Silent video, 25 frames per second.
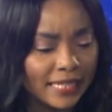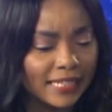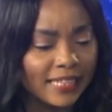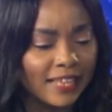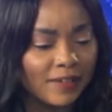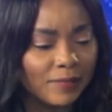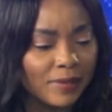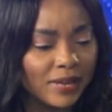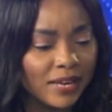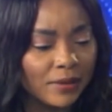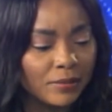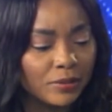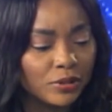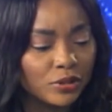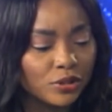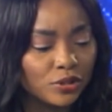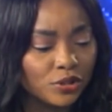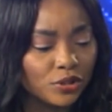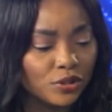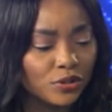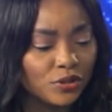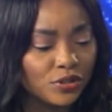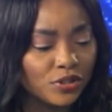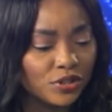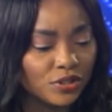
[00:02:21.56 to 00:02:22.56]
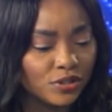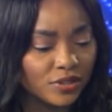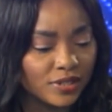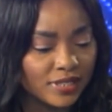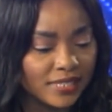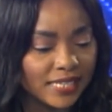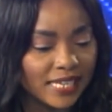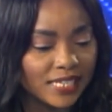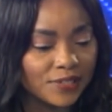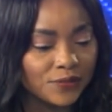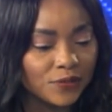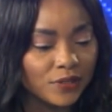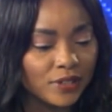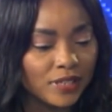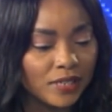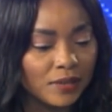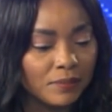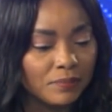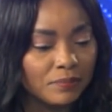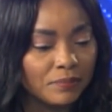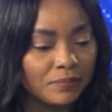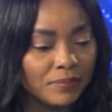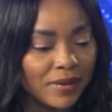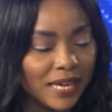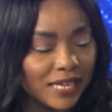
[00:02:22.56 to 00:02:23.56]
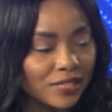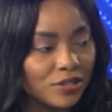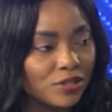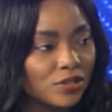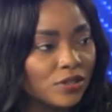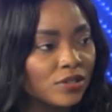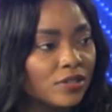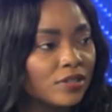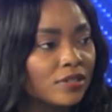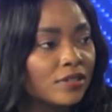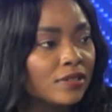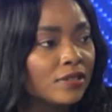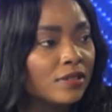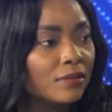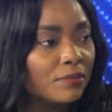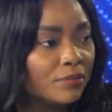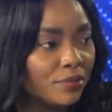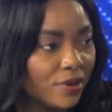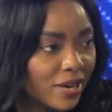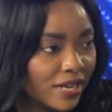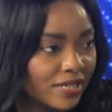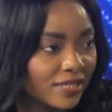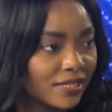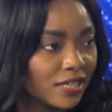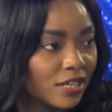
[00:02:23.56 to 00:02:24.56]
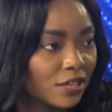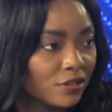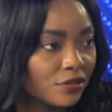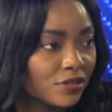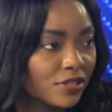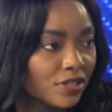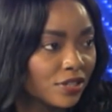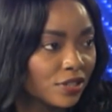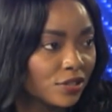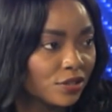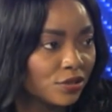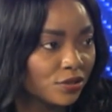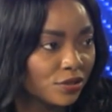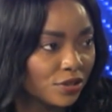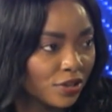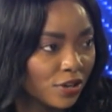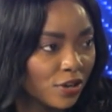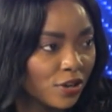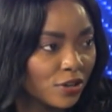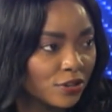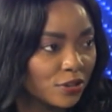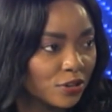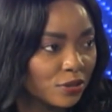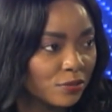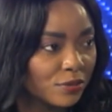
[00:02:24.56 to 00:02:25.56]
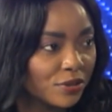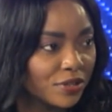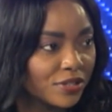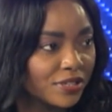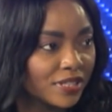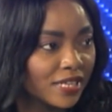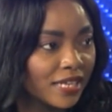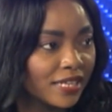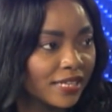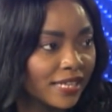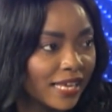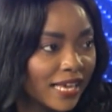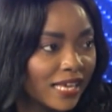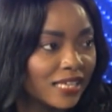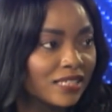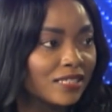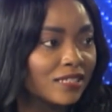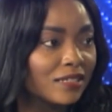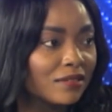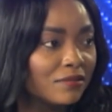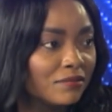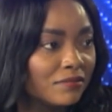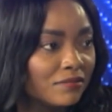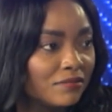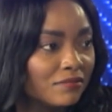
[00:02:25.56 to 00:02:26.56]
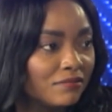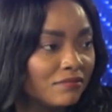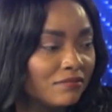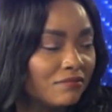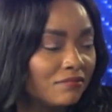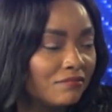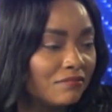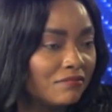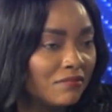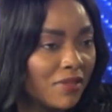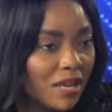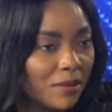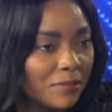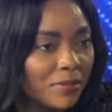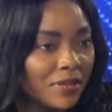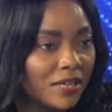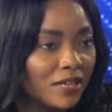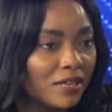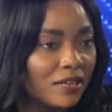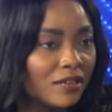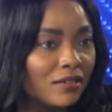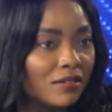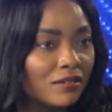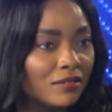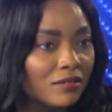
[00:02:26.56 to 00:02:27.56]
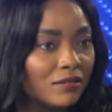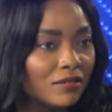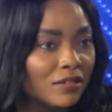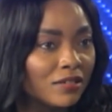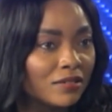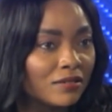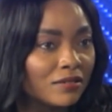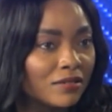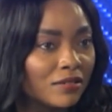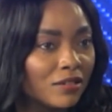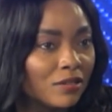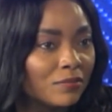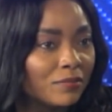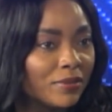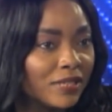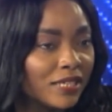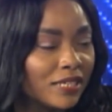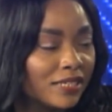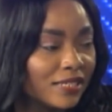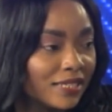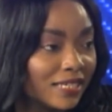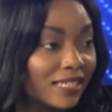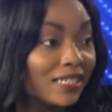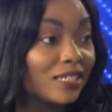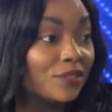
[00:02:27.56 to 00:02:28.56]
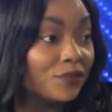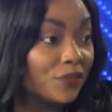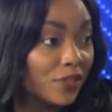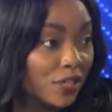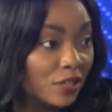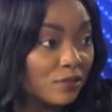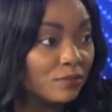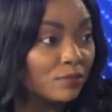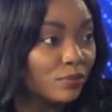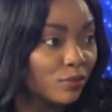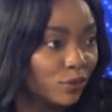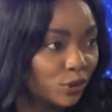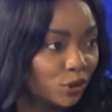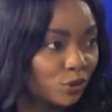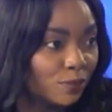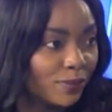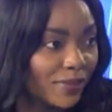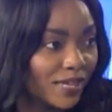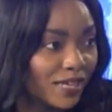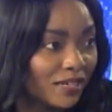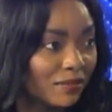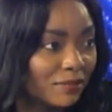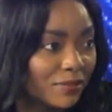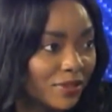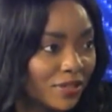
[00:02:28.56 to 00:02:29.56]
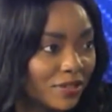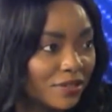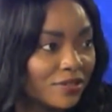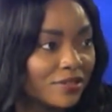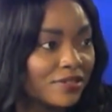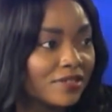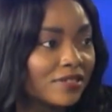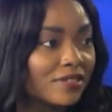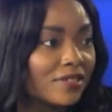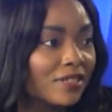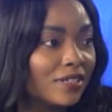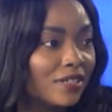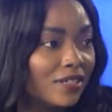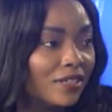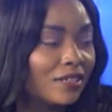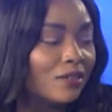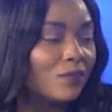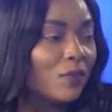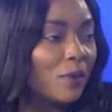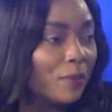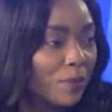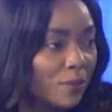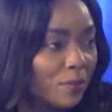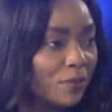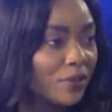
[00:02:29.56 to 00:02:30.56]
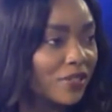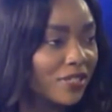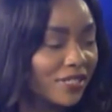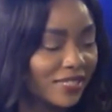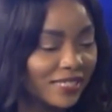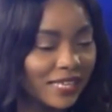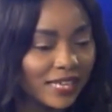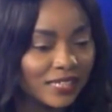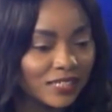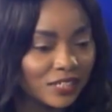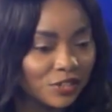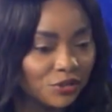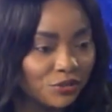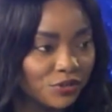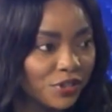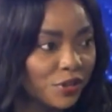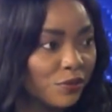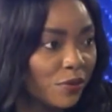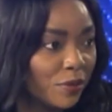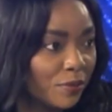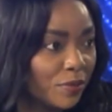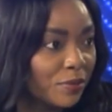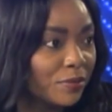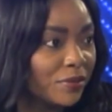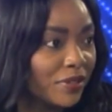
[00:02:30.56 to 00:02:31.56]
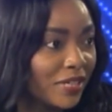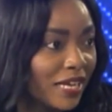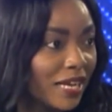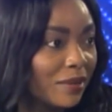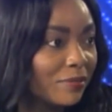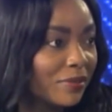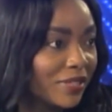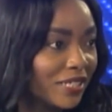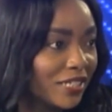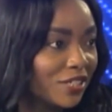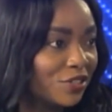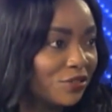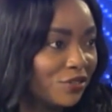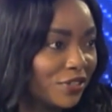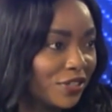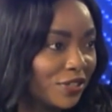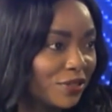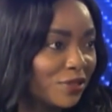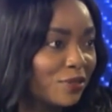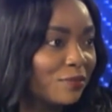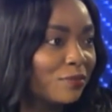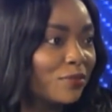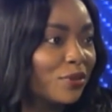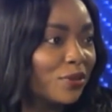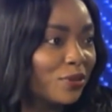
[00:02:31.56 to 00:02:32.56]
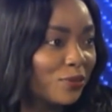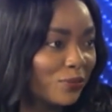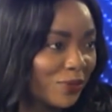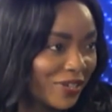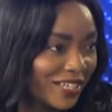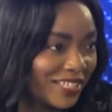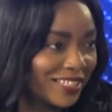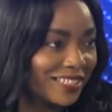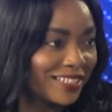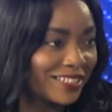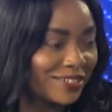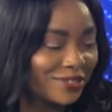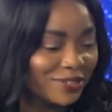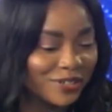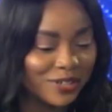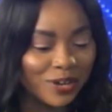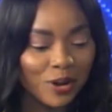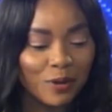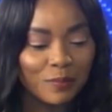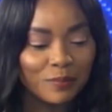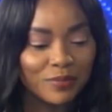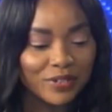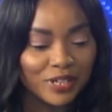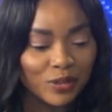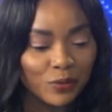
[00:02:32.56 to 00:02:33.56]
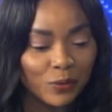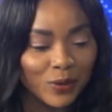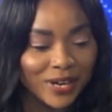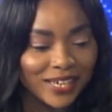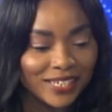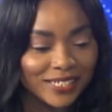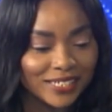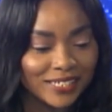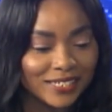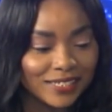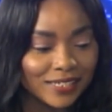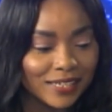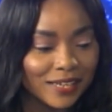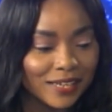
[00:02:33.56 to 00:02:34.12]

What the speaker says: they've been able to successfully pass on price increases to their customers, and there hasn't maybe not been a significant pushback, because when people are sad, they drink. When people are happy, they drink. So both ways, the company wins.